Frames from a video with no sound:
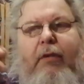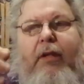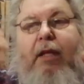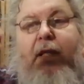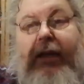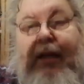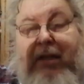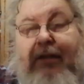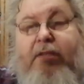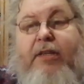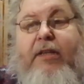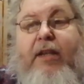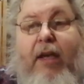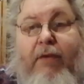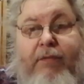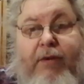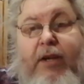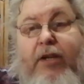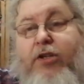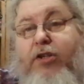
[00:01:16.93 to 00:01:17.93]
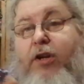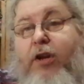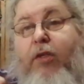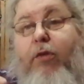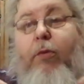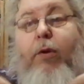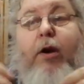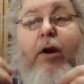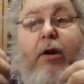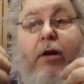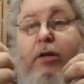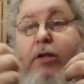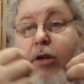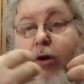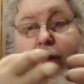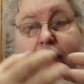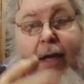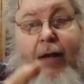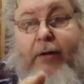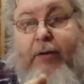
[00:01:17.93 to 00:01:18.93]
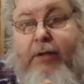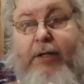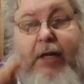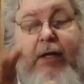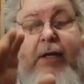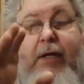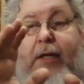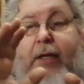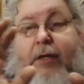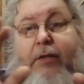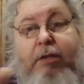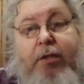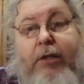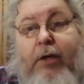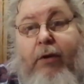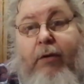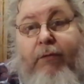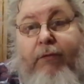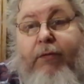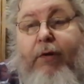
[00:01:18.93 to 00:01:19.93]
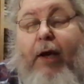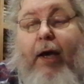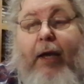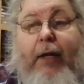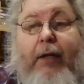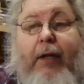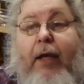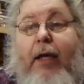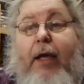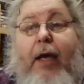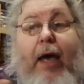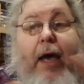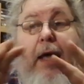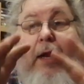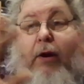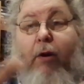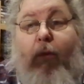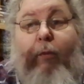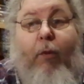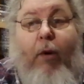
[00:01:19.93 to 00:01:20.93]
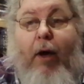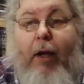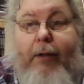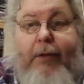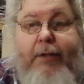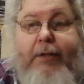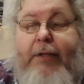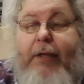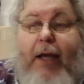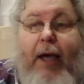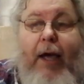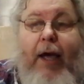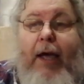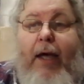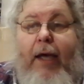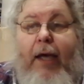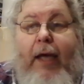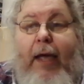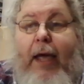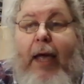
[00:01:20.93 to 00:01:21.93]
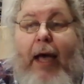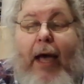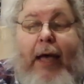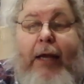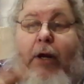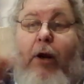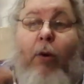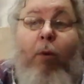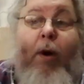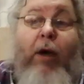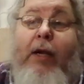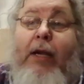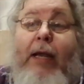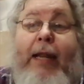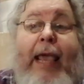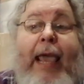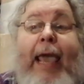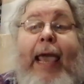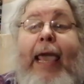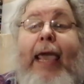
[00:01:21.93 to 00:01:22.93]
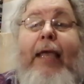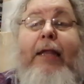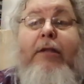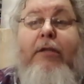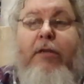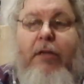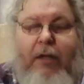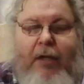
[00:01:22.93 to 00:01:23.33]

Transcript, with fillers: it is a definition of the word. You're annotating it, so fine. I don't want uh, I don't want any hate.